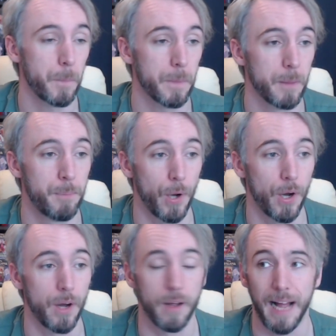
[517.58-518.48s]

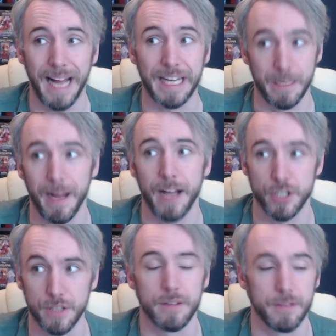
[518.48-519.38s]
but I can
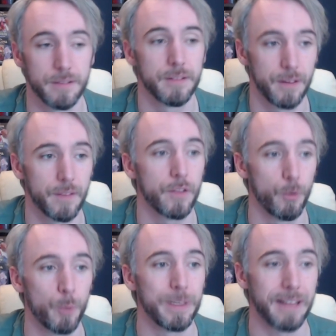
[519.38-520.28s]
imagine there
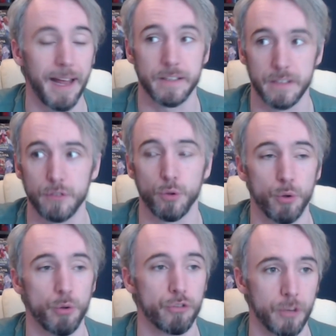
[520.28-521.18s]
will be decks that
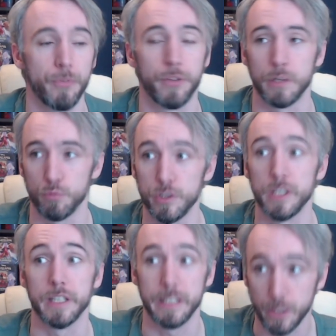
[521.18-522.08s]
do something
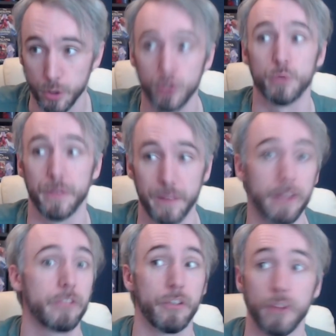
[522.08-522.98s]
really good with
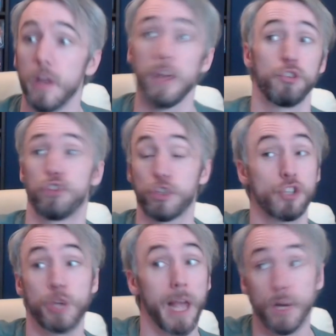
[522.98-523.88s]
this. Because just because
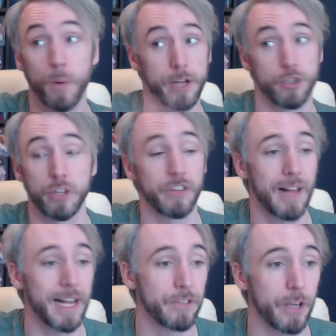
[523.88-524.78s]
you can't quest, you can still
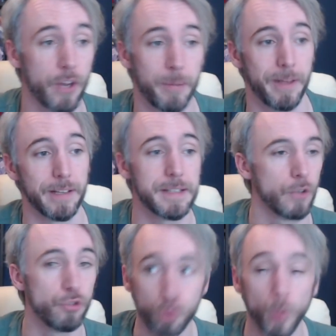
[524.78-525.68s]
activate other abilities.
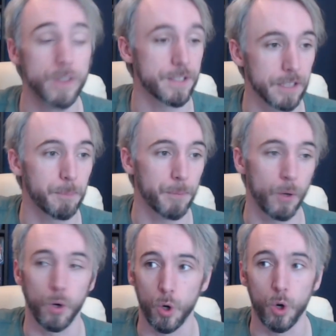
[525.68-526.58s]
Don't sleep
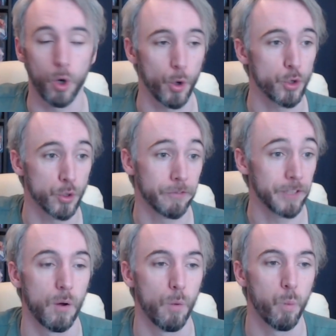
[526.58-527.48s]
on your
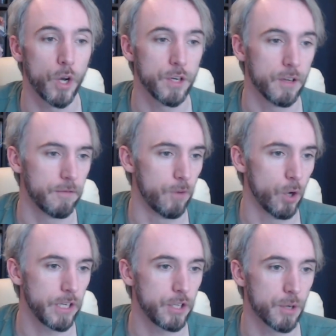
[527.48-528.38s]
feet. 1
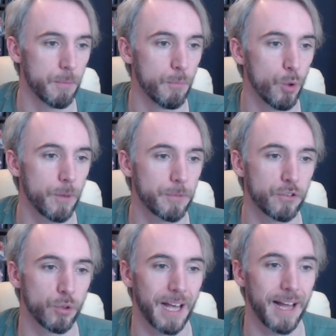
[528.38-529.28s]
Voyage. Move up to
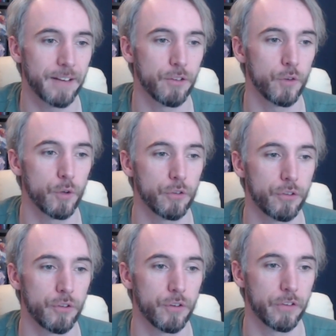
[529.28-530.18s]
2 characters of yours
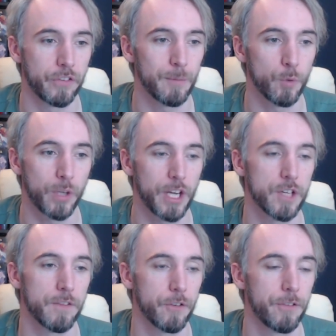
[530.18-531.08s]
to the same
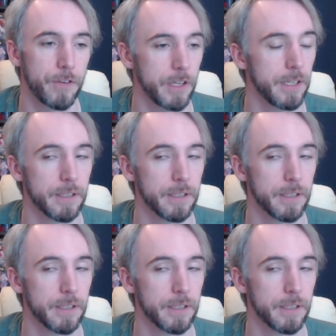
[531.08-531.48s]
location for free.